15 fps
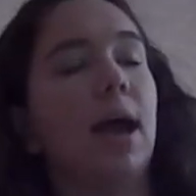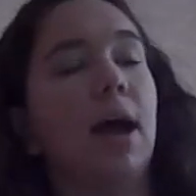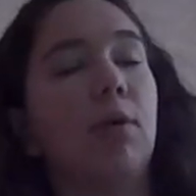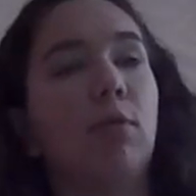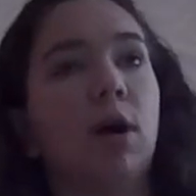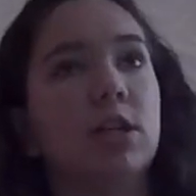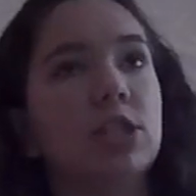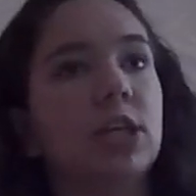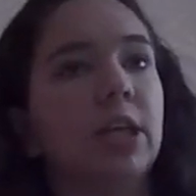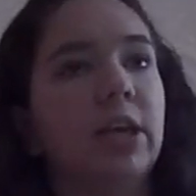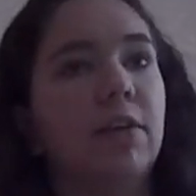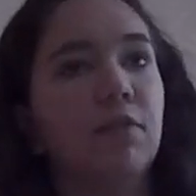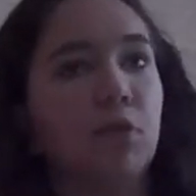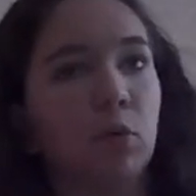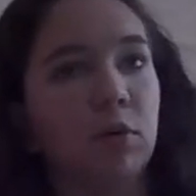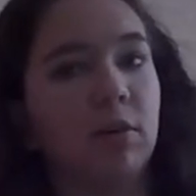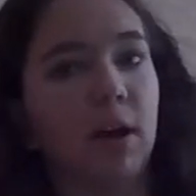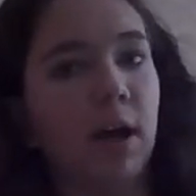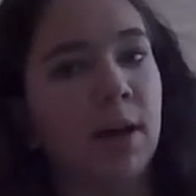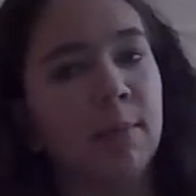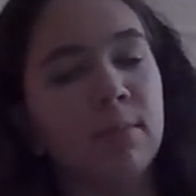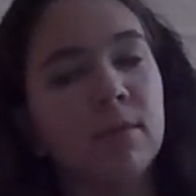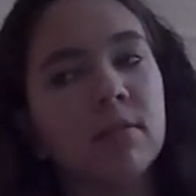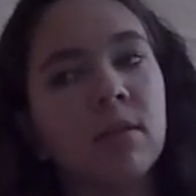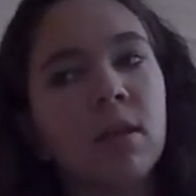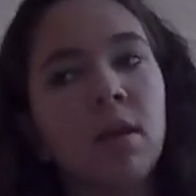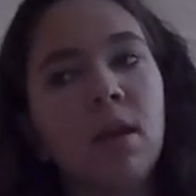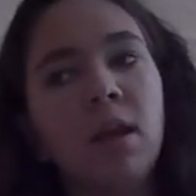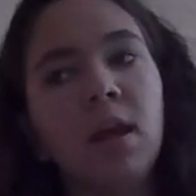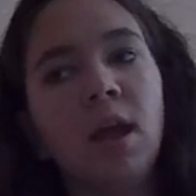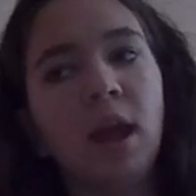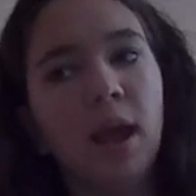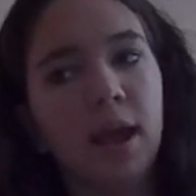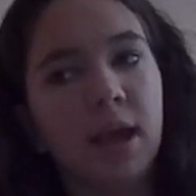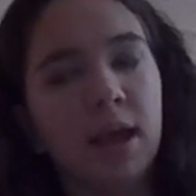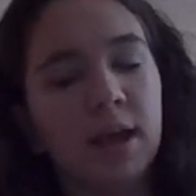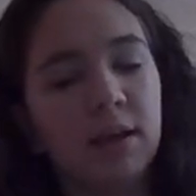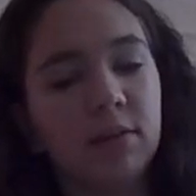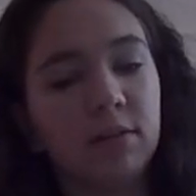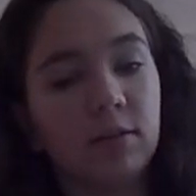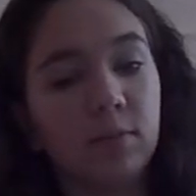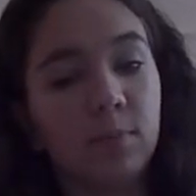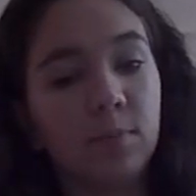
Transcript: had watched it like four times and